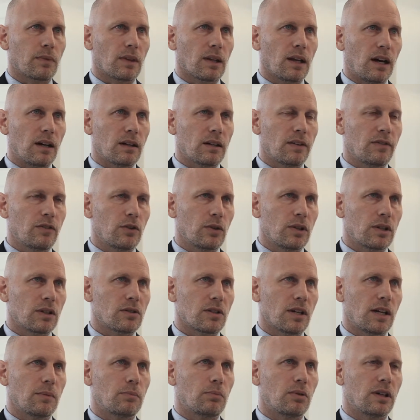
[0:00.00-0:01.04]
I'll give you an
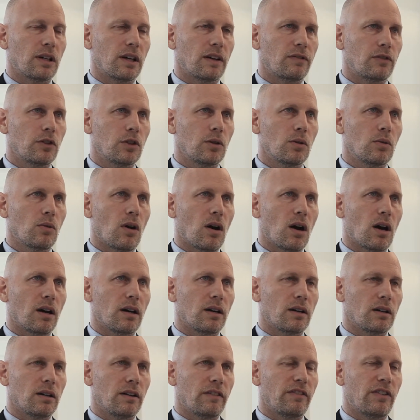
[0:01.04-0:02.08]
example. If you
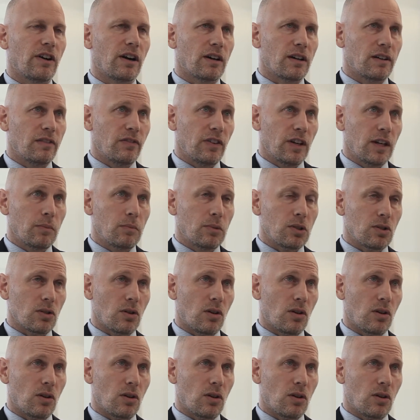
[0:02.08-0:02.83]
are a very famous